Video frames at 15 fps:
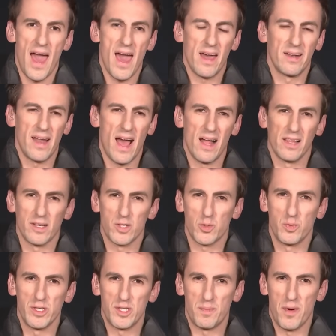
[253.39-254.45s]
And
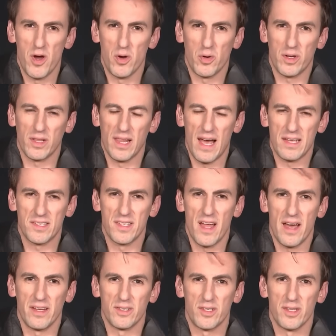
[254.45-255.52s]
Alex, we spoke last
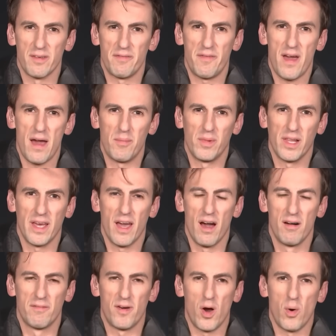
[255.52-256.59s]
night to the family
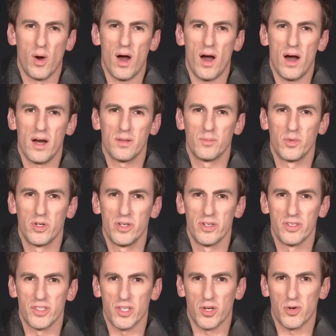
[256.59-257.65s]
of Ohad
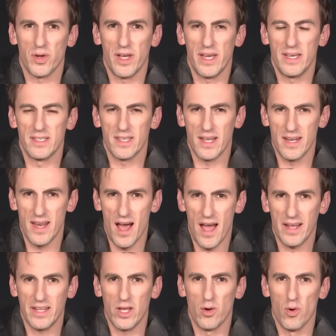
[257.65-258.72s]
Munder Zakri. He's a
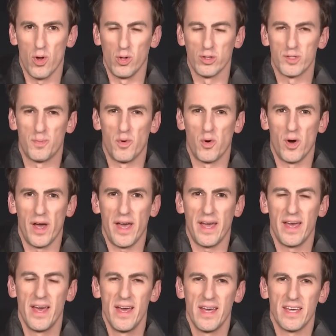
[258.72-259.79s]
nine year old
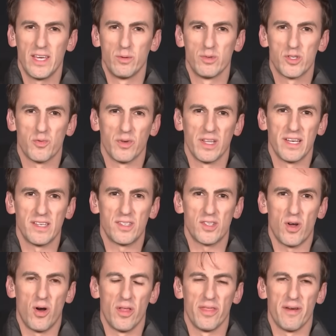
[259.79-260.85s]
boy. He was
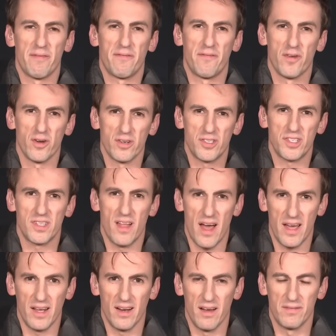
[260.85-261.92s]
released on the first
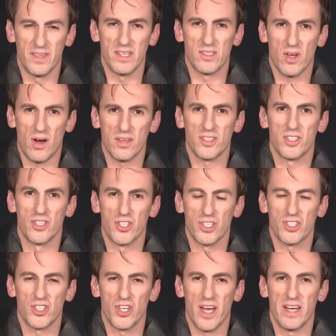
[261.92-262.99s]
night of these hostage
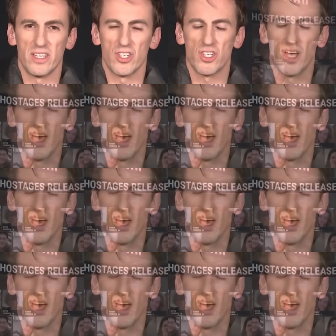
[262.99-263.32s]
exchange.